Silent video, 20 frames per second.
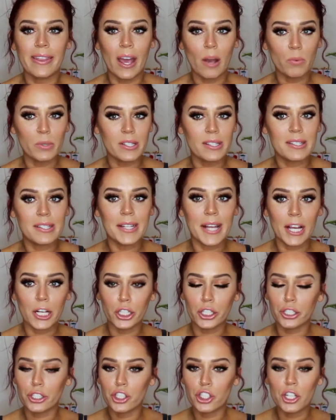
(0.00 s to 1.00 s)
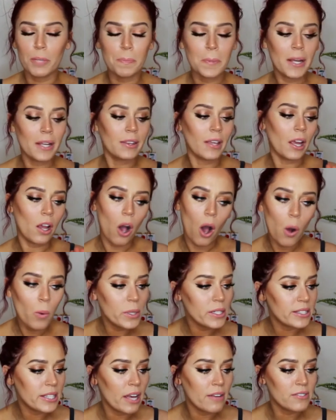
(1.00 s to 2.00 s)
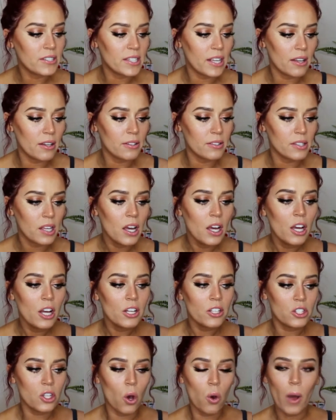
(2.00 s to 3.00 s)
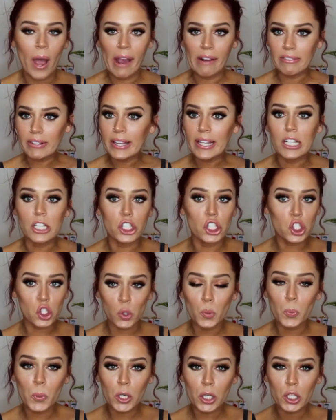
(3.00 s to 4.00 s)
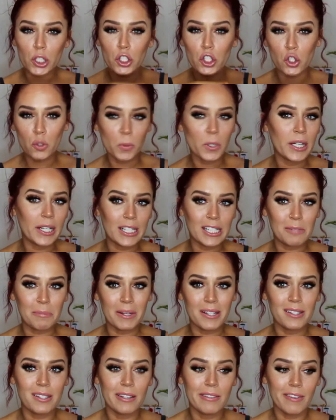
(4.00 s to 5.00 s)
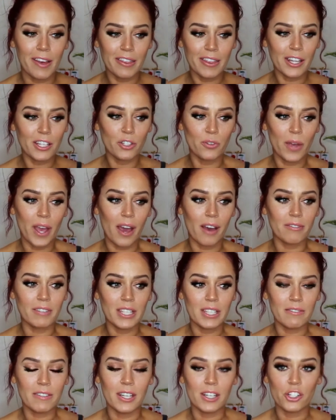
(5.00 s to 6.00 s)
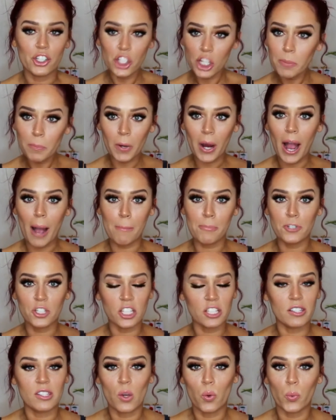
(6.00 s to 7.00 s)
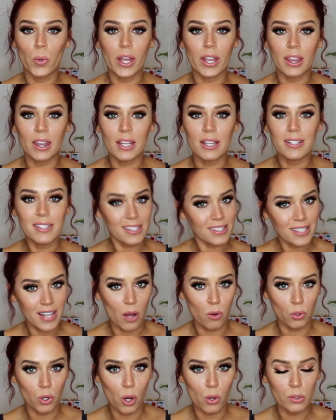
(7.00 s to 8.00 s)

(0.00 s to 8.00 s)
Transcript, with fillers: and that was standard shipping. They always have sales. So everything is super, super inexpensive and then you have even cheaper options with discount